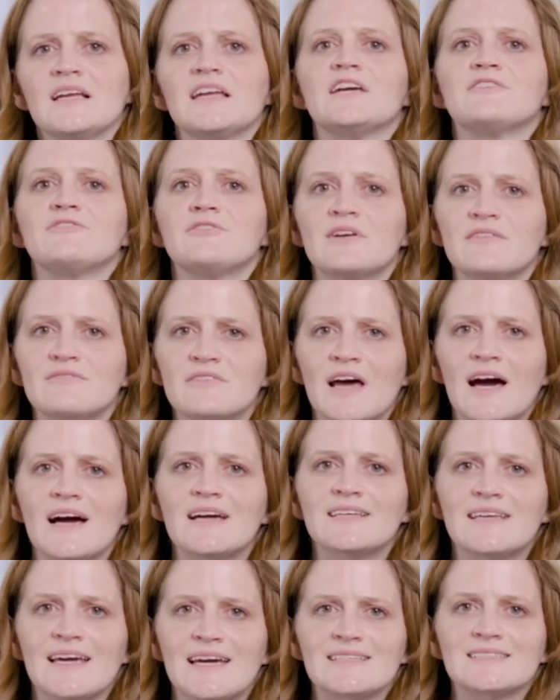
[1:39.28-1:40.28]
If you have
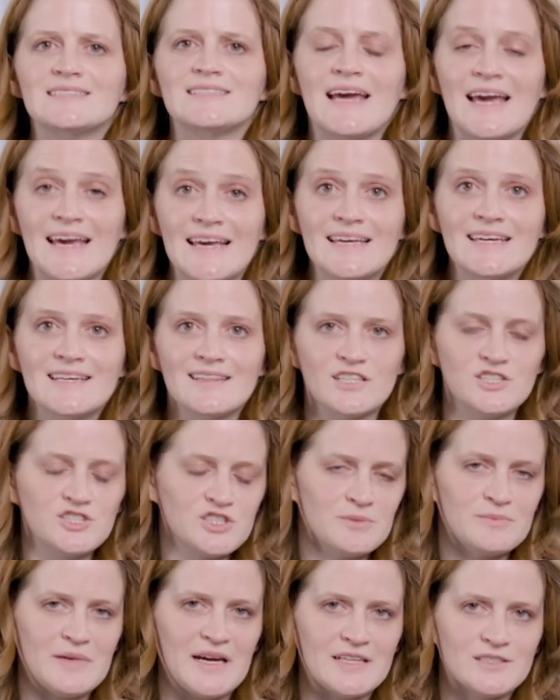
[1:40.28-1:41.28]
not yet taken the
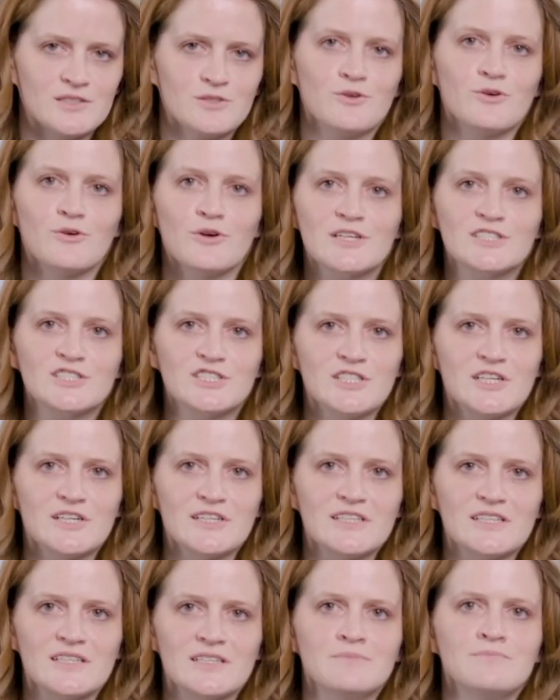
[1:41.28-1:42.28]
GMAT or
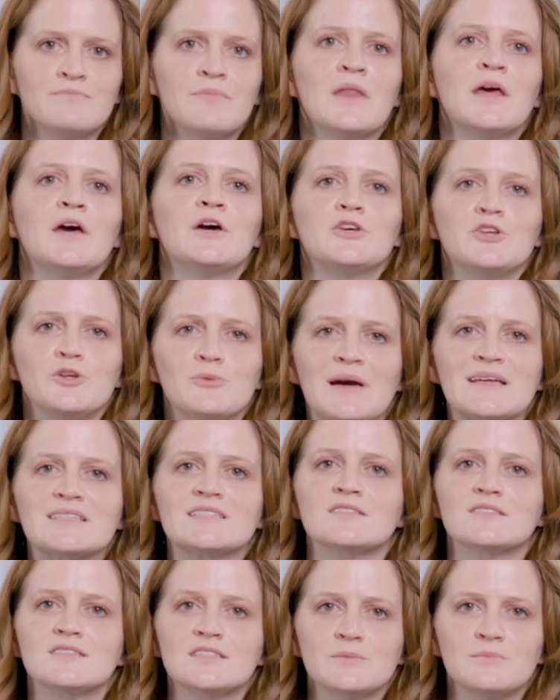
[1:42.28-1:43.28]
GRE, you may
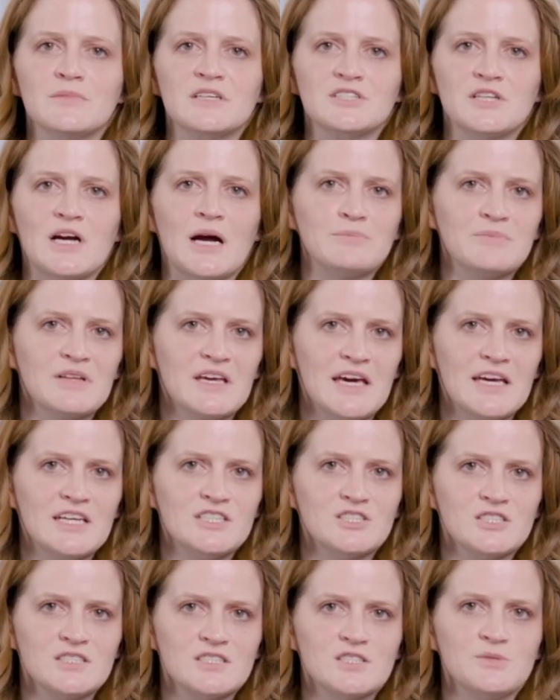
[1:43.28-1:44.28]
still submit your
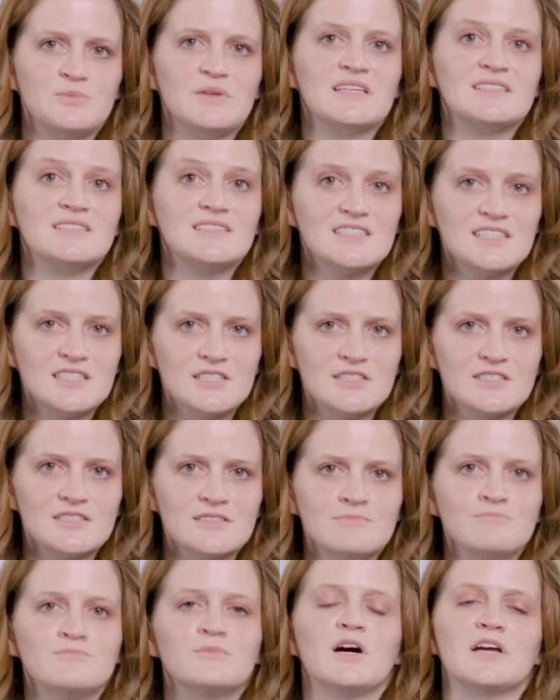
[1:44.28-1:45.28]
application to be
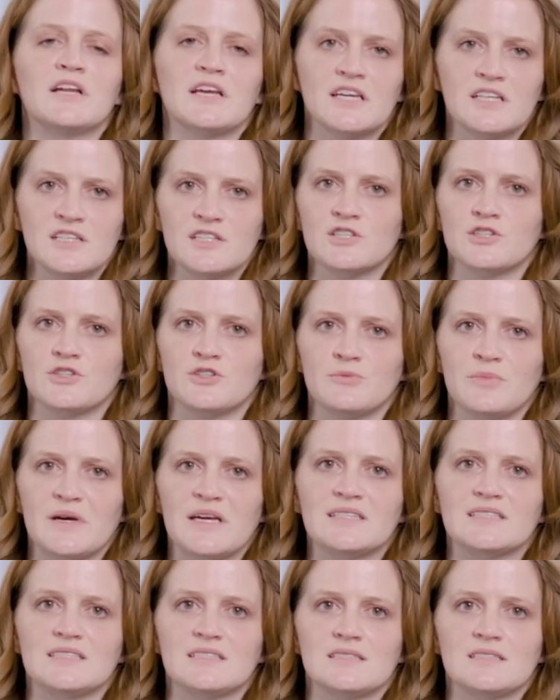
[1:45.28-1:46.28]
considered on a conditional
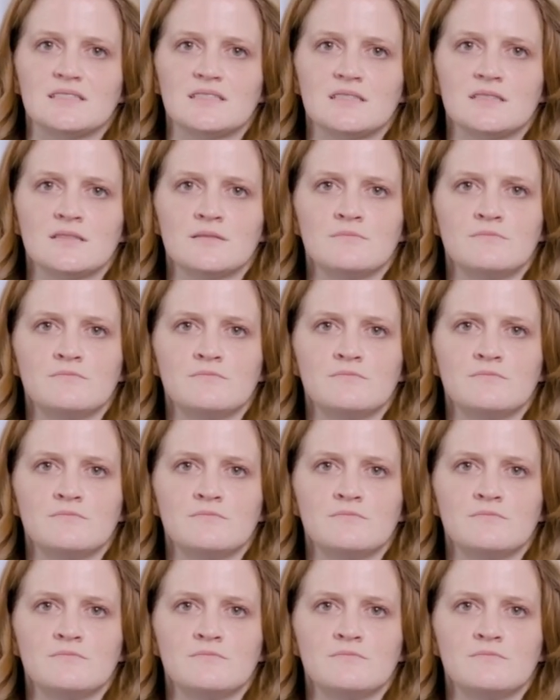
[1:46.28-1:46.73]
basis.